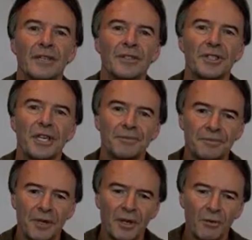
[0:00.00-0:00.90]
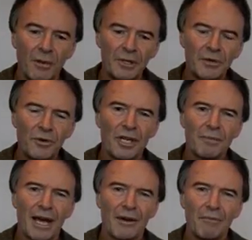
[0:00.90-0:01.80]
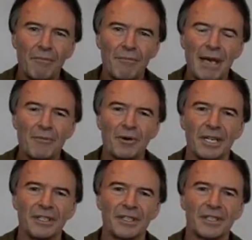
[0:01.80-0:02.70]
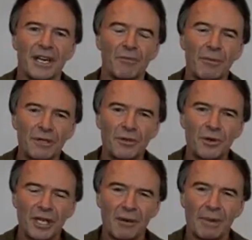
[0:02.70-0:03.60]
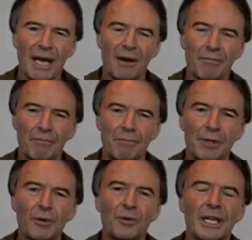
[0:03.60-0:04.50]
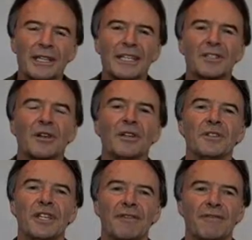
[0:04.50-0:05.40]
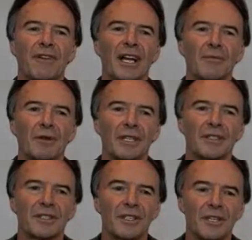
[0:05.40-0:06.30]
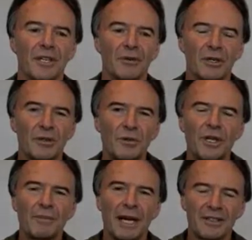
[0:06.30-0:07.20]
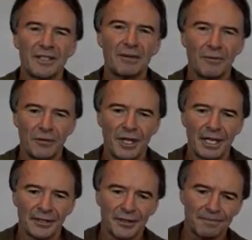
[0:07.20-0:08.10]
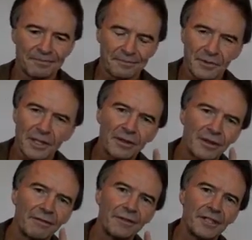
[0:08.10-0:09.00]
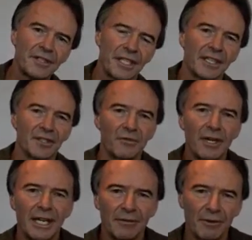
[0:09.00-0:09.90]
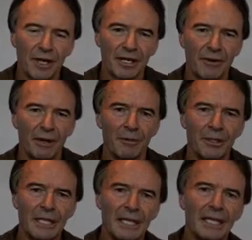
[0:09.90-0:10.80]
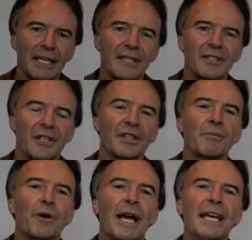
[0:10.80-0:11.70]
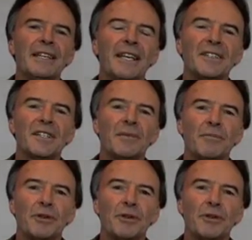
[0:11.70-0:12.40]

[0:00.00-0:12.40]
So when we're talking about memories and when we're talking about building these concept frameworks, we're talking about several things. The first thing that's really incredible is that the brain doesn't